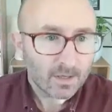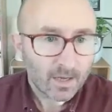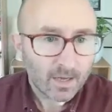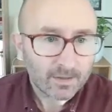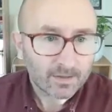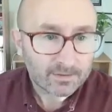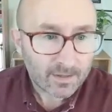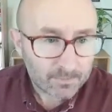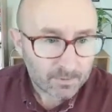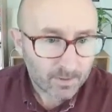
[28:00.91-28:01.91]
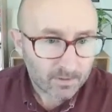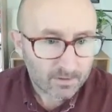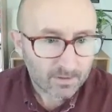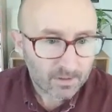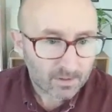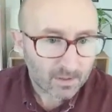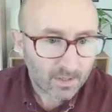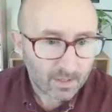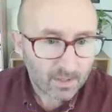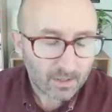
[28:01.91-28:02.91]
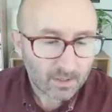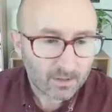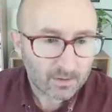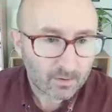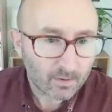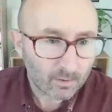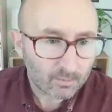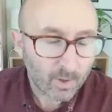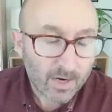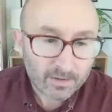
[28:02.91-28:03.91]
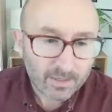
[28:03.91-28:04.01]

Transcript: the acceptability of wearing